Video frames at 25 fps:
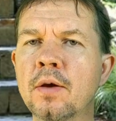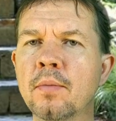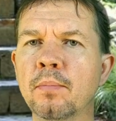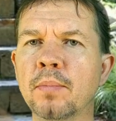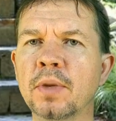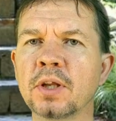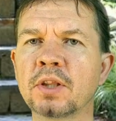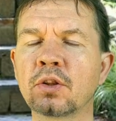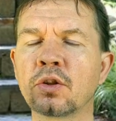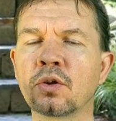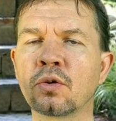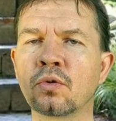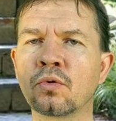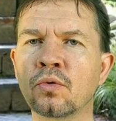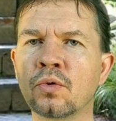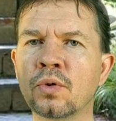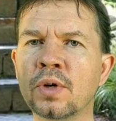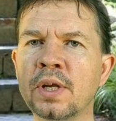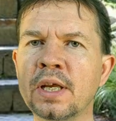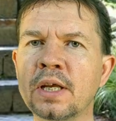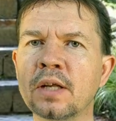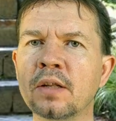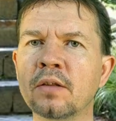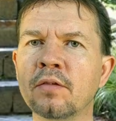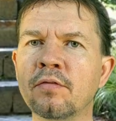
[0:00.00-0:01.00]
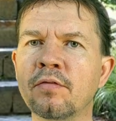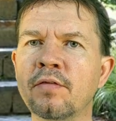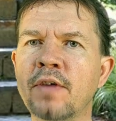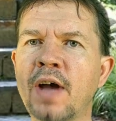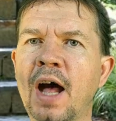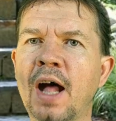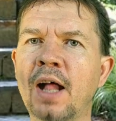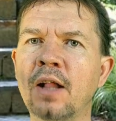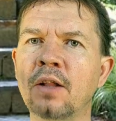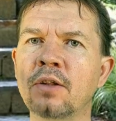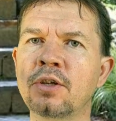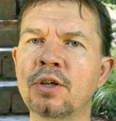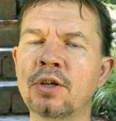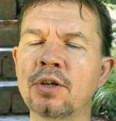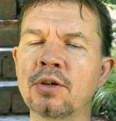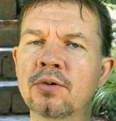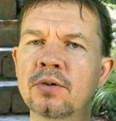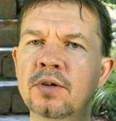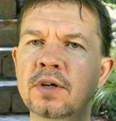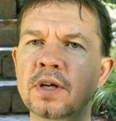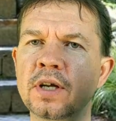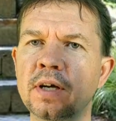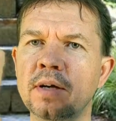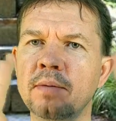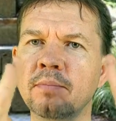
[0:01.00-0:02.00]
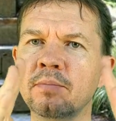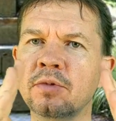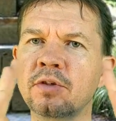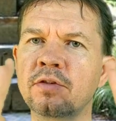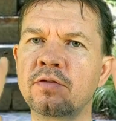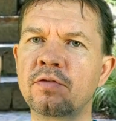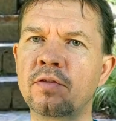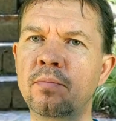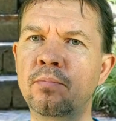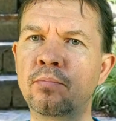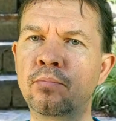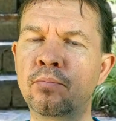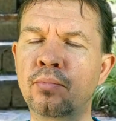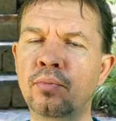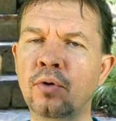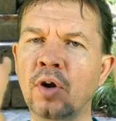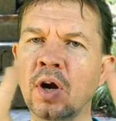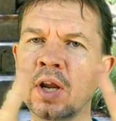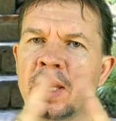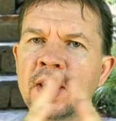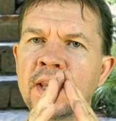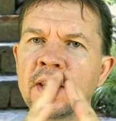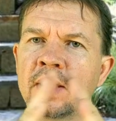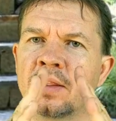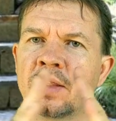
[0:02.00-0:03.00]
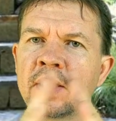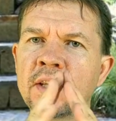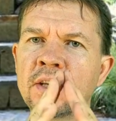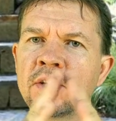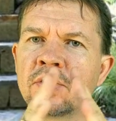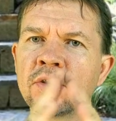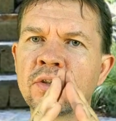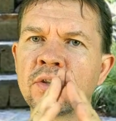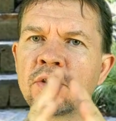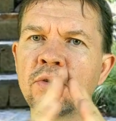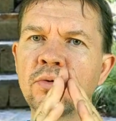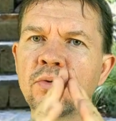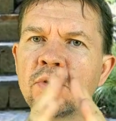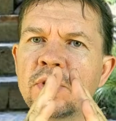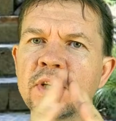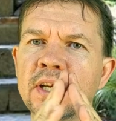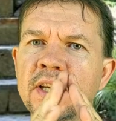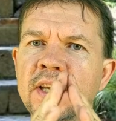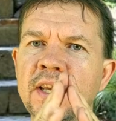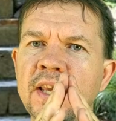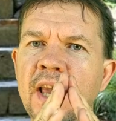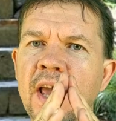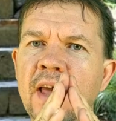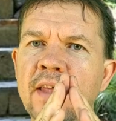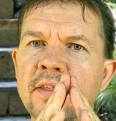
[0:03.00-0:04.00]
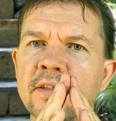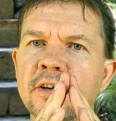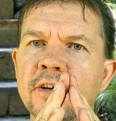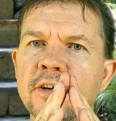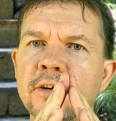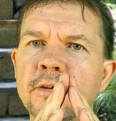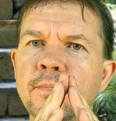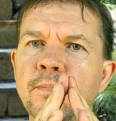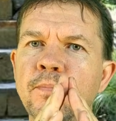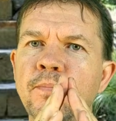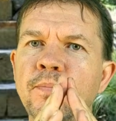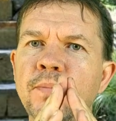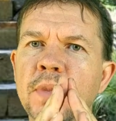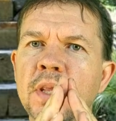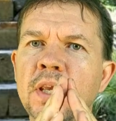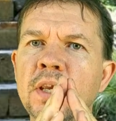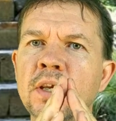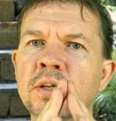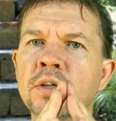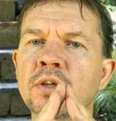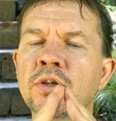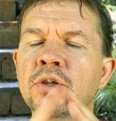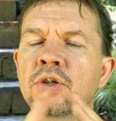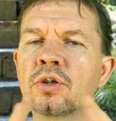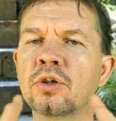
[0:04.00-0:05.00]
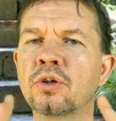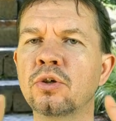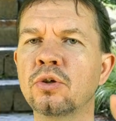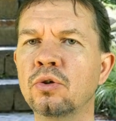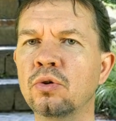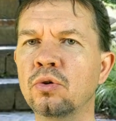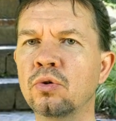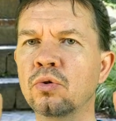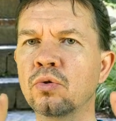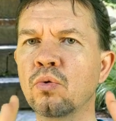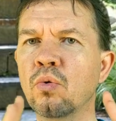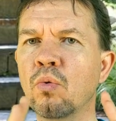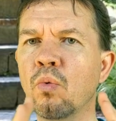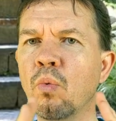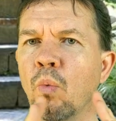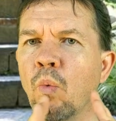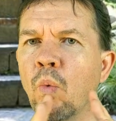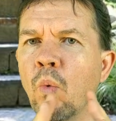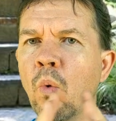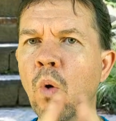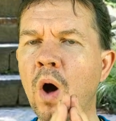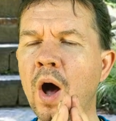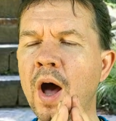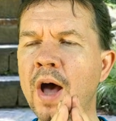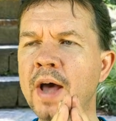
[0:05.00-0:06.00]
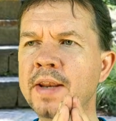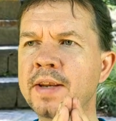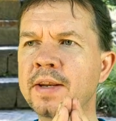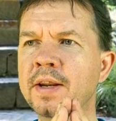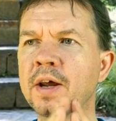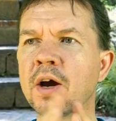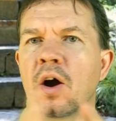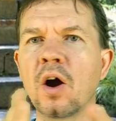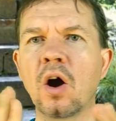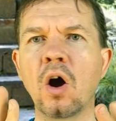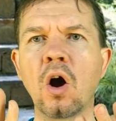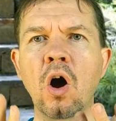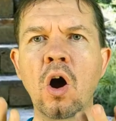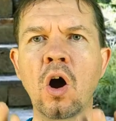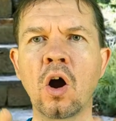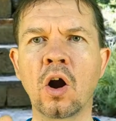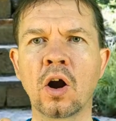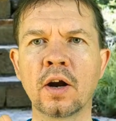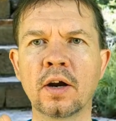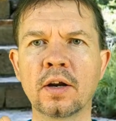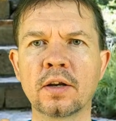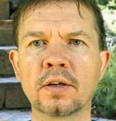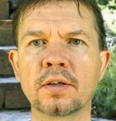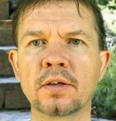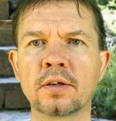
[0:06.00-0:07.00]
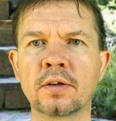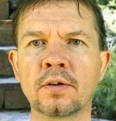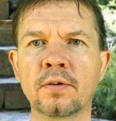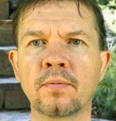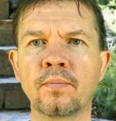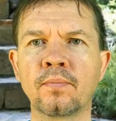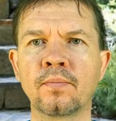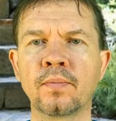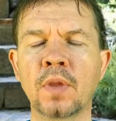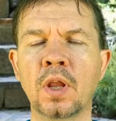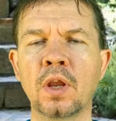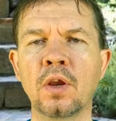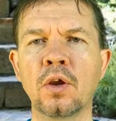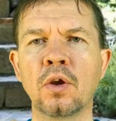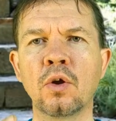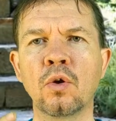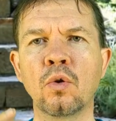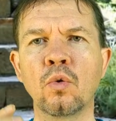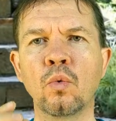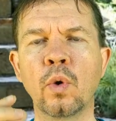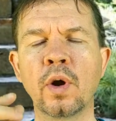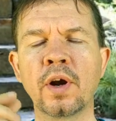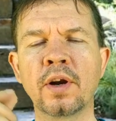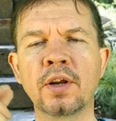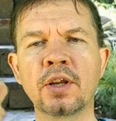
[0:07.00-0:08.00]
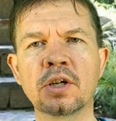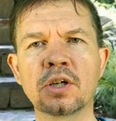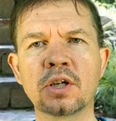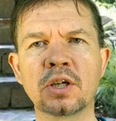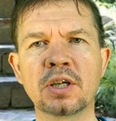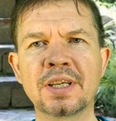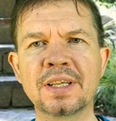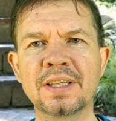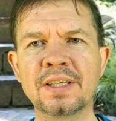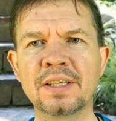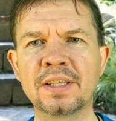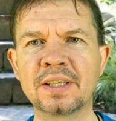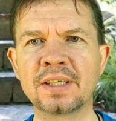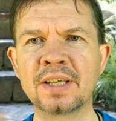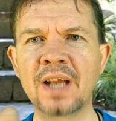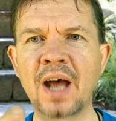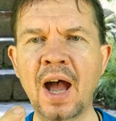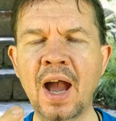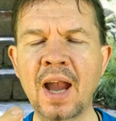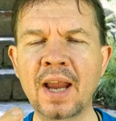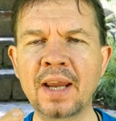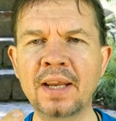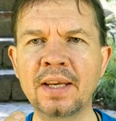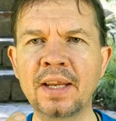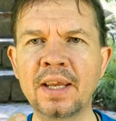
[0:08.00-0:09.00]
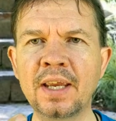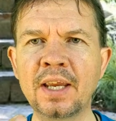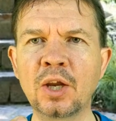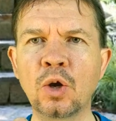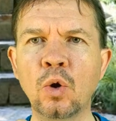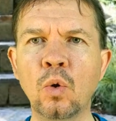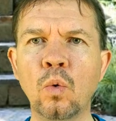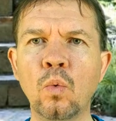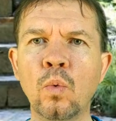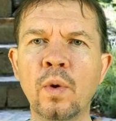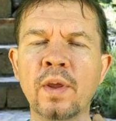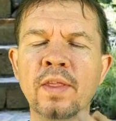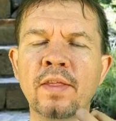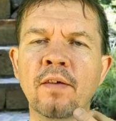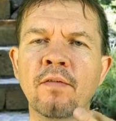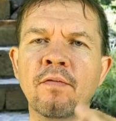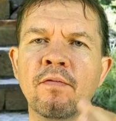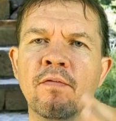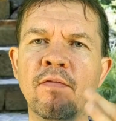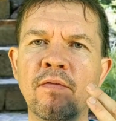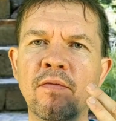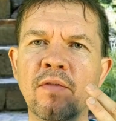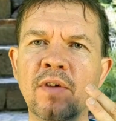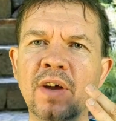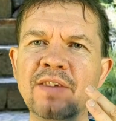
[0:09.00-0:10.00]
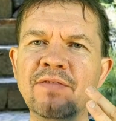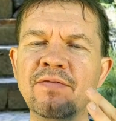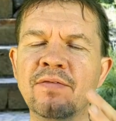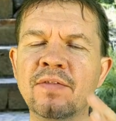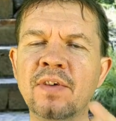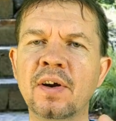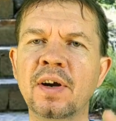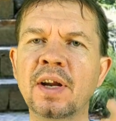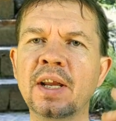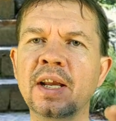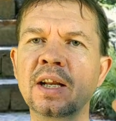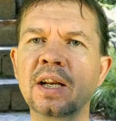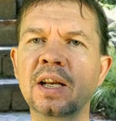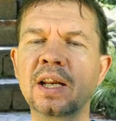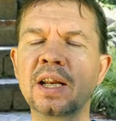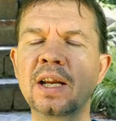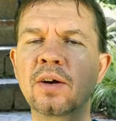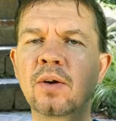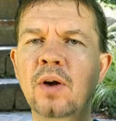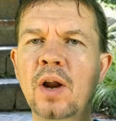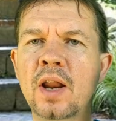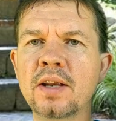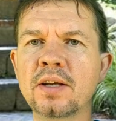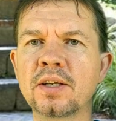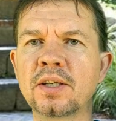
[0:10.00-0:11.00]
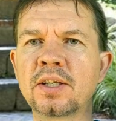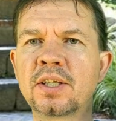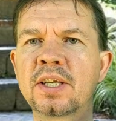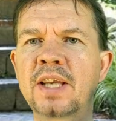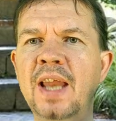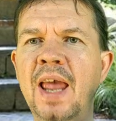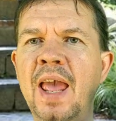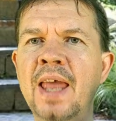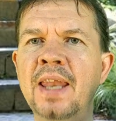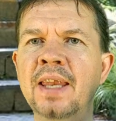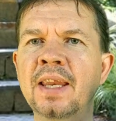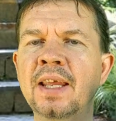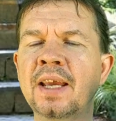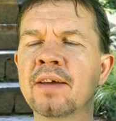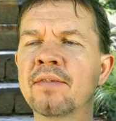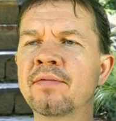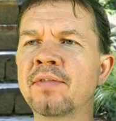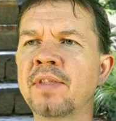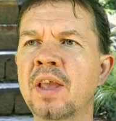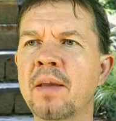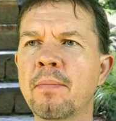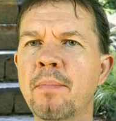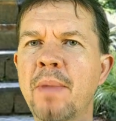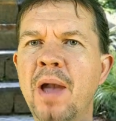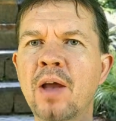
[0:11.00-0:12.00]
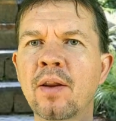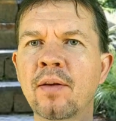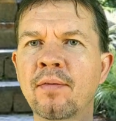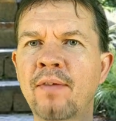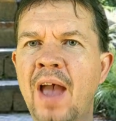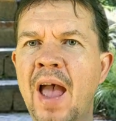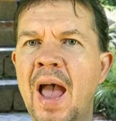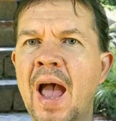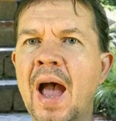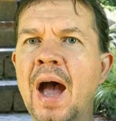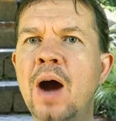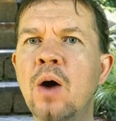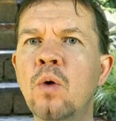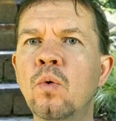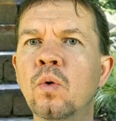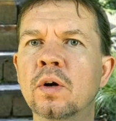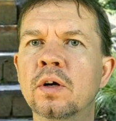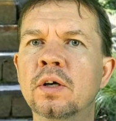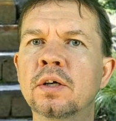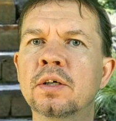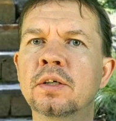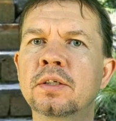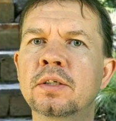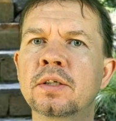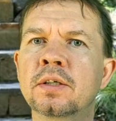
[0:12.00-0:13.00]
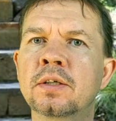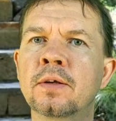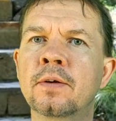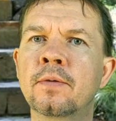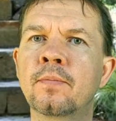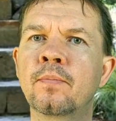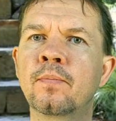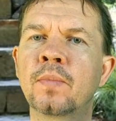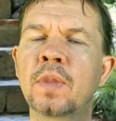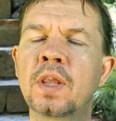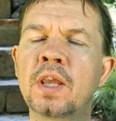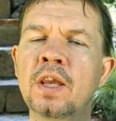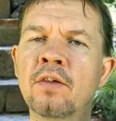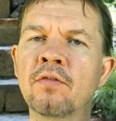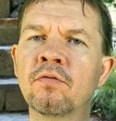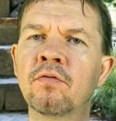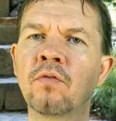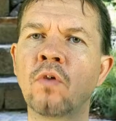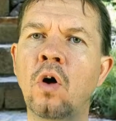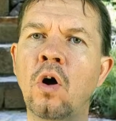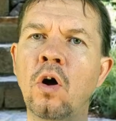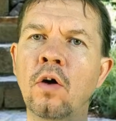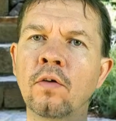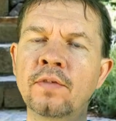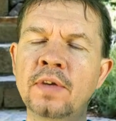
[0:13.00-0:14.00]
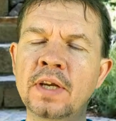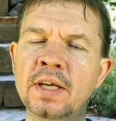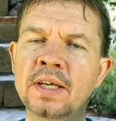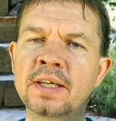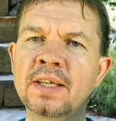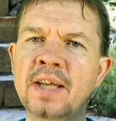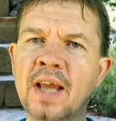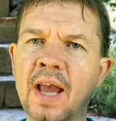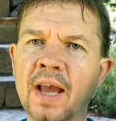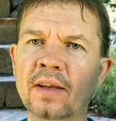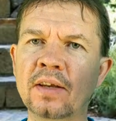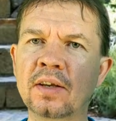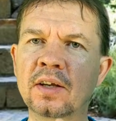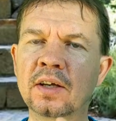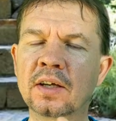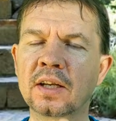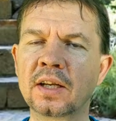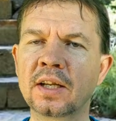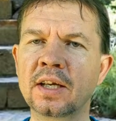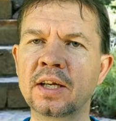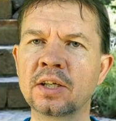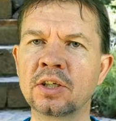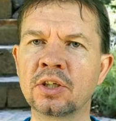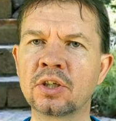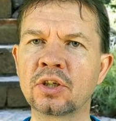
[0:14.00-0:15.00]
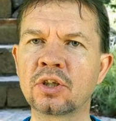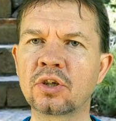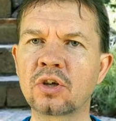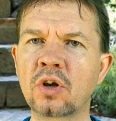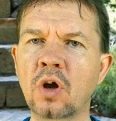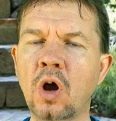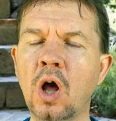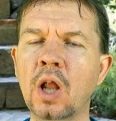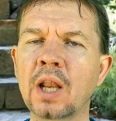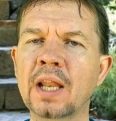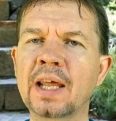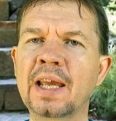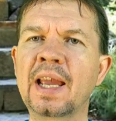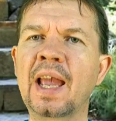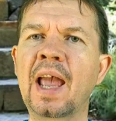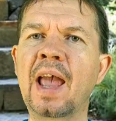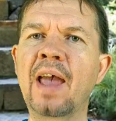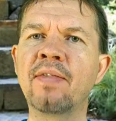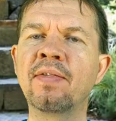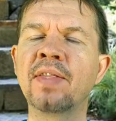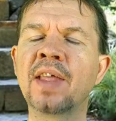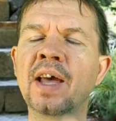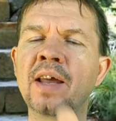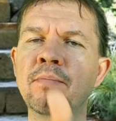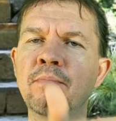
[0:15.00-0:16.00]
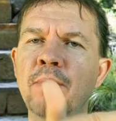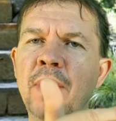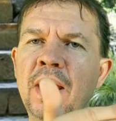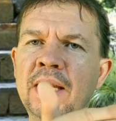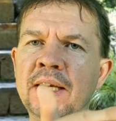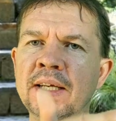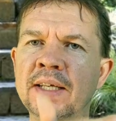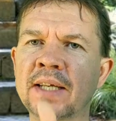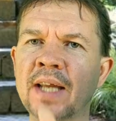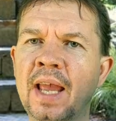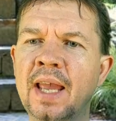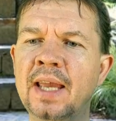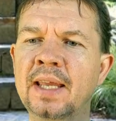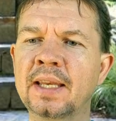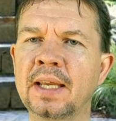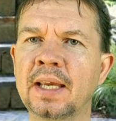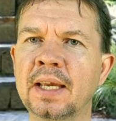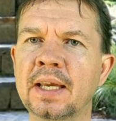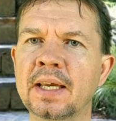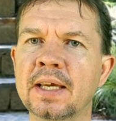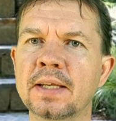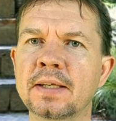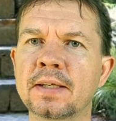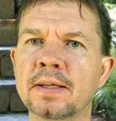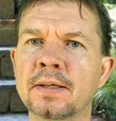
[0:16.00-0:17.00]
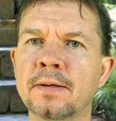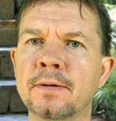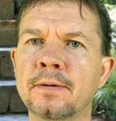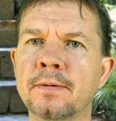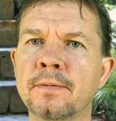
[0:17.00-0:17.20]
But the real value comes from bringing these two together into one art, where you're designing with a very clear understanding of the amount of hours involved in technically installing and then maintaining it.